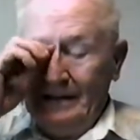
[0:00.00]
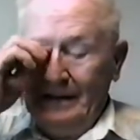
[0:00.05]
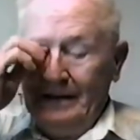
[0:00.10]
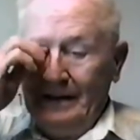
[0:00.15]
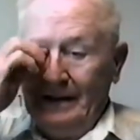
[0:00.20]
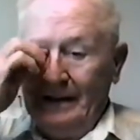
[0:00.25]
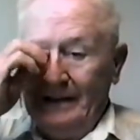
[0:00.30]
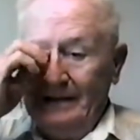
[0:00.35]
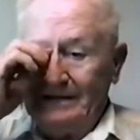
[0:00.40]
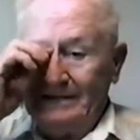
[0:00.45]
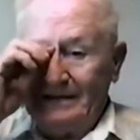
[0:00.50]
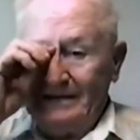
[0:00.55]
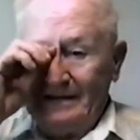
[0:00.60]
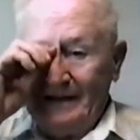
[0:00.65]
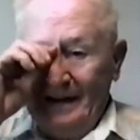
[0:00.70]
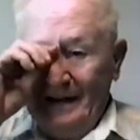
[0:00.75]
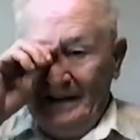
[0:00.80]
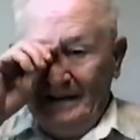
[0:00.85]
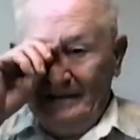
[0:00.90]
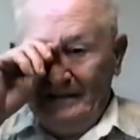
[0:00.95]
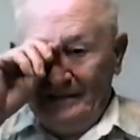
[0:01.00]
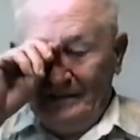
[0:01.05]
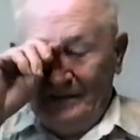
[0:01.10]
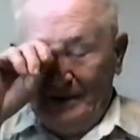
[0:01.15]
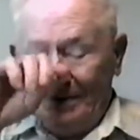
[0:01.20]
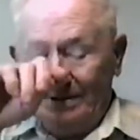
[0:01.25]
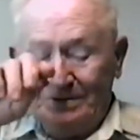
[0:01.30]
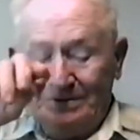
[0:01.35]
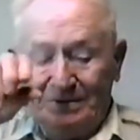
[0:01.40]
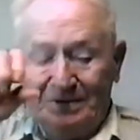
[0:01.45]
I said, Henry,
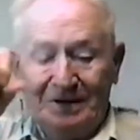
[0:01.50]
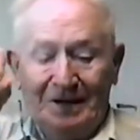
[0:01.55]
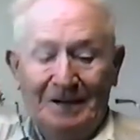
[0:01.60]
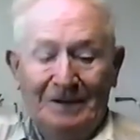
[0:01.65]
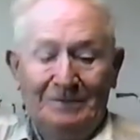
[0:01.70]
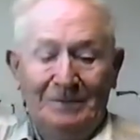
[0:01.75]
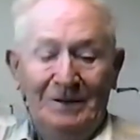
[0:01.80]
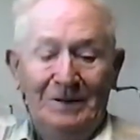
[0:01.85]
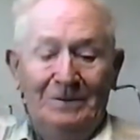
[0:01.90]
would you take me